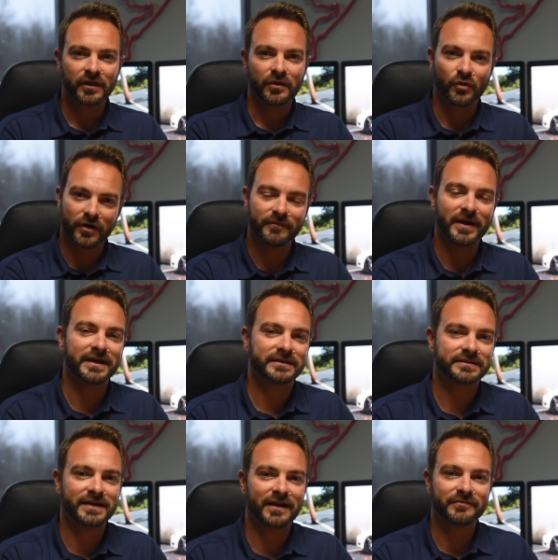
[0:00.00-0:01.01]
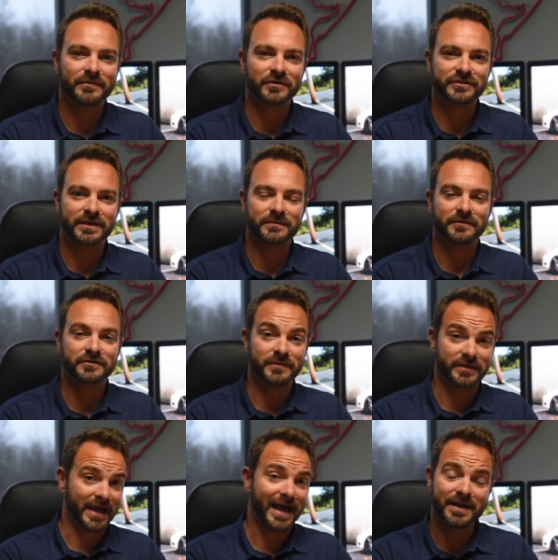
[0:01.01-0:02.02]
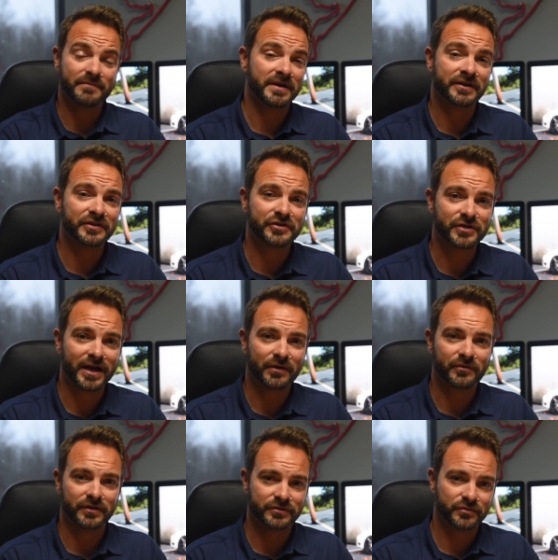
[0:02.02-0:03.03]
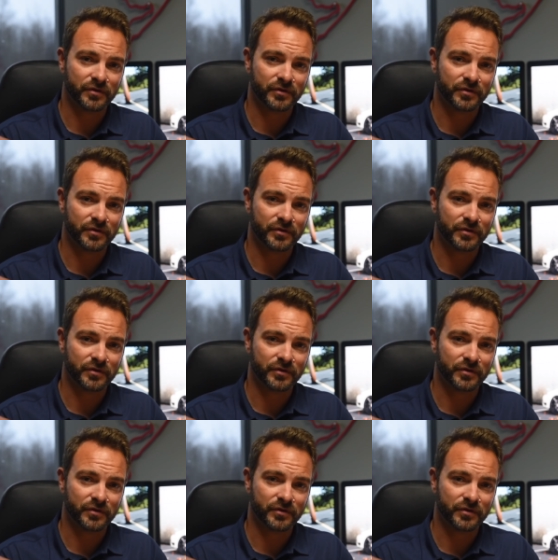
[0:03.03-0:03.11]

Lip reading: one of my staff members came up to me that hadn't been to the track with us,